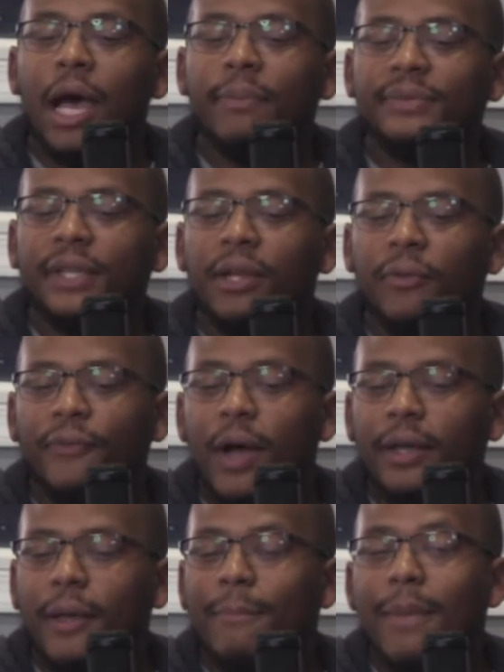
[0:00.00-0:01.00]
up to the
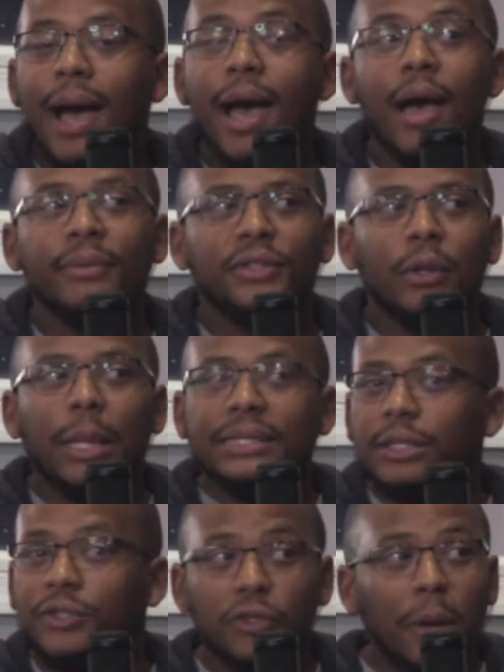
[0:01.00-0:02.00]
fucking mom. So listen, so